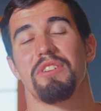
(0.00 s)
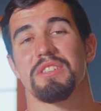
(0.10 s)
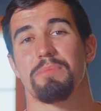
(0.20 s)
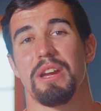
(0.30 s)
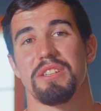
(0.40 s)
feels
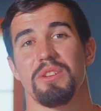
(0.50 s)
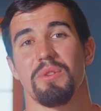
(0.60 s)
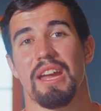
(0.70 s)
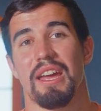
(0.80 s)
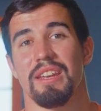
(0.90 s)
as best you
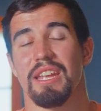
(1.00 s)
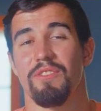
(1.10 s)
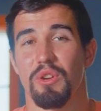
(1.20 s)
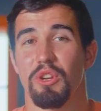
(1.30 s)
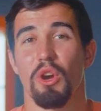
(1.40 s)
can. If
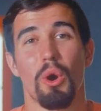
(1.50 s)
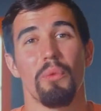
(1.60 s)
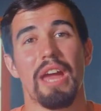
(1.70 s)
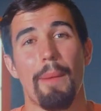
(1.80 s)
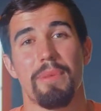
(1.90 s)
you can
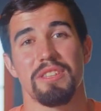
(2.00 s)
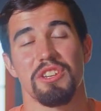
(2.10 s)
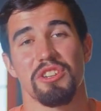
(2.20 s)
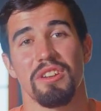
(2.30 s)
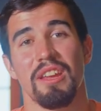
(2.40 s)
own that
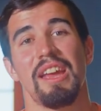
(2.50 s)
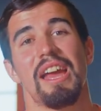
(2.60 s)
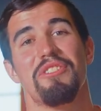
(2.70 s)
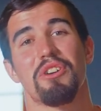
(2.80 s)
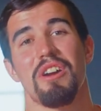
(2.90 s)
position,
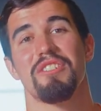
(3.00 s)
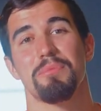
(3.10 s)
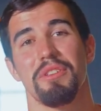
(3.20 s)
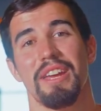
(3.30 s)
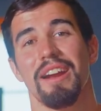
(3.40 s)
feel
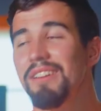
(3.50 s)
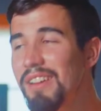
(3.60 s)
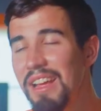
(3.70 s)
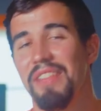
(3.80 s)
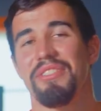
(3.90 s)
comfortable there,
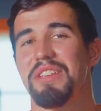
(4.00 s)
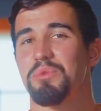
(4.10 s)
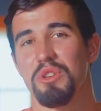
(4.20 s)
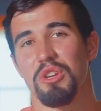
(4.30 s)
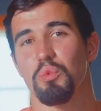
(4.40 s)
that's
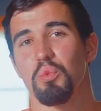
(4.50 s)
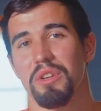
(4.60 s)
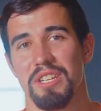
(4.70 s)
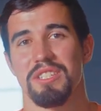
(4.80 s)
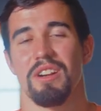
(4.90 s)
when you can
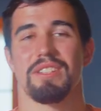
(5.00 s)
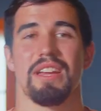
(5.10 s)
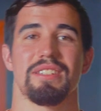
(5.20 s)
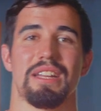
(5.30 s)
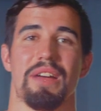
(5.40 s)
really start
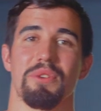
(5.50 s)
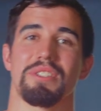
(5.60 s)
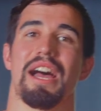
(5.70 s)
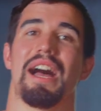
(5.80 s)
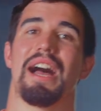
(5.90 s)
testing out those
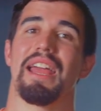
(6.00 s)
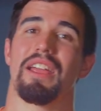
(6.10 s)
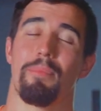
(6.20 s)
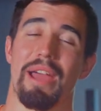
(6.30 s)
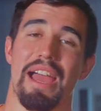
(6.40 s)
high
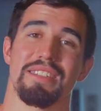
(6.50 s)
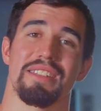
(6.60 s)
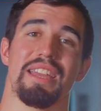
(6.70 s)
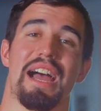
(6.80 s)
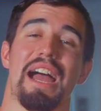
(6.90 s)

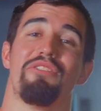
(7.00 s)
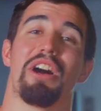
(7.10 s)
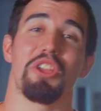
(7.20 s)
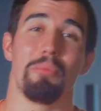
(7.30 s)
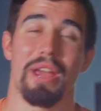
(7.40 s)
capacity, high
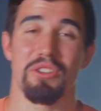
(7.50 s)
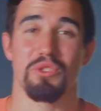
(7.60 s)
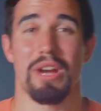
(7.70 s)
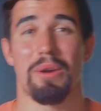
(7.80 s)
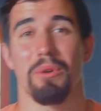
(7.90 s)
volume air
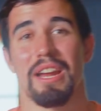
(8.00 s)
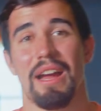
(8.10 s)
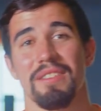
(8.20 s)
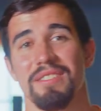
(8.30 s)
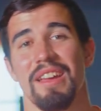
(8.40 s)
squat
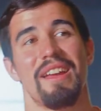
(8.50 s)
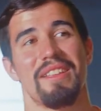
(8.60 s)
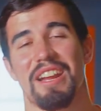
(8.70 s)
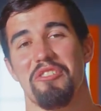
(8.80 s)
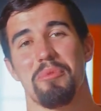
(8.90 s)
workouts
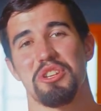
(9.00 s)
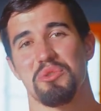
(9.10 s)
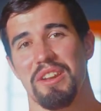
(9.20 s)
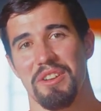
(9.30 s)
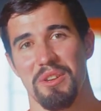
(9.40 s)
that everybody's
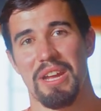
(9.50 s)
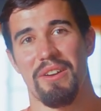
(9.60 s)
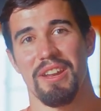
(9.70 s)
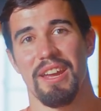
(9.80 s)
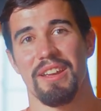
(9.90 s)
trying to do
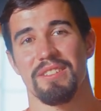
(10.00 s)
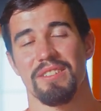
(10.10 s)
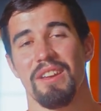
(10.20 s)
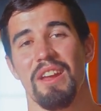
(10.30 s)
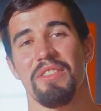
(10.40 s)
nowadays.
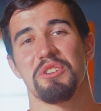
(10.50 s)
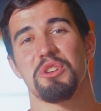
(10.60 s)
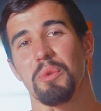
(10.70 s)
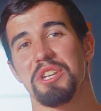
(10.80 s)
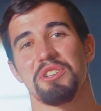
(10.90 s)
There's
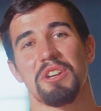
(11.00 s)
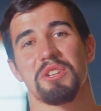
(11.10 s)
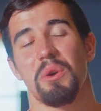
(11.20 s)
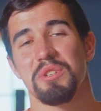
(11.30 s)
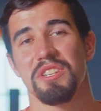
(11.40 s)
your recharge
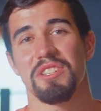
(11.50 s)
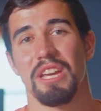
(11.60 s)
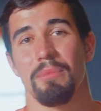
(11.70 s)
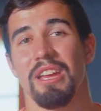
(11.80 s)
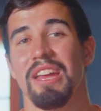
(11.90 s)
coaching
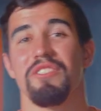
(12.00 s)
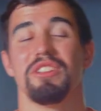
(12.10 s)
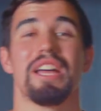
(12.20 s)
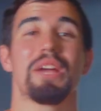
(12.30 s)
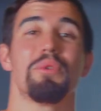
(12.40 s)
tip. If you
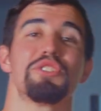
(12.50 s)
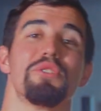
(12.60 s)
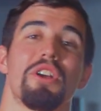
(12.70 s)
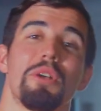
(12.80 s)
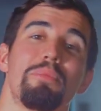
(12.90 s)
like what you
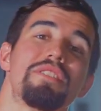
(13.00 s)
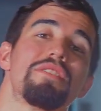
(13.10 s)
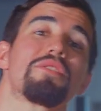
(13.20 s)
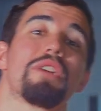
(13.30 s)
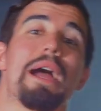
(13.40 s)
heard, please
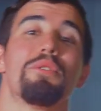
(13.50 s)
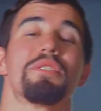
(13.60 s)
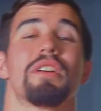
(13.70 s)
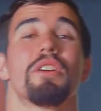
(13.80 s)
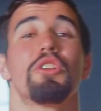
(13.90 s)
subscribe to
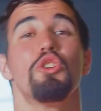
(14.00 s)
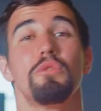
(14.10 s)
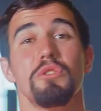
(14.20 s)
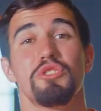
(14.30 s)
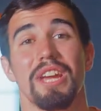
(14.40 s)
us on our
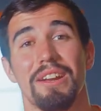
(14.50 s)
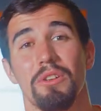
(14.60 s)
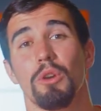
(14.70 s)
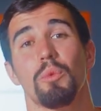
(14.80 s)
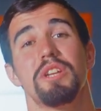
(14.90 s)
YouTube channel
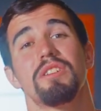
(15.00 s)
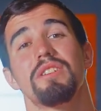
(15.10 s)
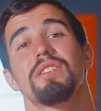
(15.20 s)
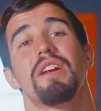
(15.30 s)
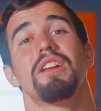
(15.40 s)
or reach out to
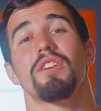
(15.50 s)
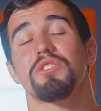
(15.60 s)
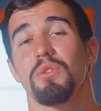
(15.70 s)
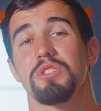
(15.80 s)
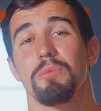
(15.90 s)
us at any of our
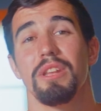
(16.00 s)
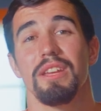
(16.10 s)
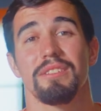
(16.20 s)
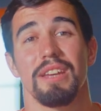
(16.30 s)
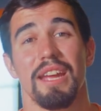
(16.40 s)
social
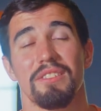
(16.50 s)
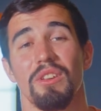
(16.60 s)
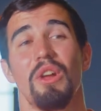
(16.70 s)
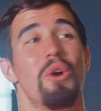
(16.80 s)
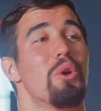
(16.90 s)
media sites
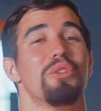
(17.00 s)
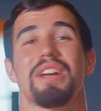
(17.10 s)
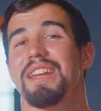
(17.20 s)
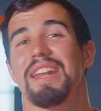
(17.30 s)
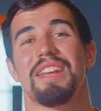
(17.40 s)
or
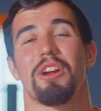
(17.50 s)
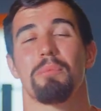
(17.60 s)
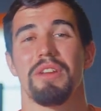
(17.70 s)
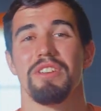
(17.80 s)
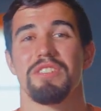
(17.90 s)
look at any of our
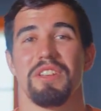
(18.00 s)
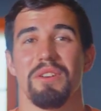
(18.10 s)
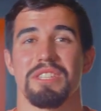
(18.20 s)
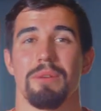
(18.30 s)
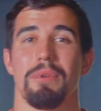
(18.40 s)
previous
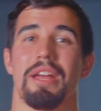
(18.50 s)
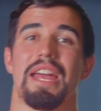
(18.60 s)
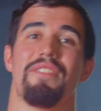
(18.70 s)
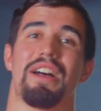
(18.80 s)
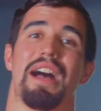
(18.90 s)
videos that we might
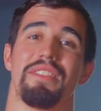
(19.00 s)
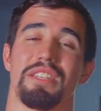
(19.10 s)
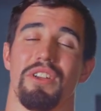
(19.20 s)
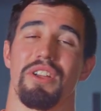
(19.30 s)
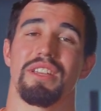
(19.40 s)
have on these
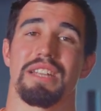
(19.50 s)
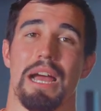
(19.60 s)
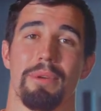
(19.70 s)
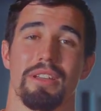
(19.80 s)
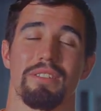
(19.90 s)
various
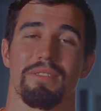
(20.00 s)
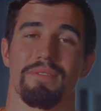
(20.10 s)
topics.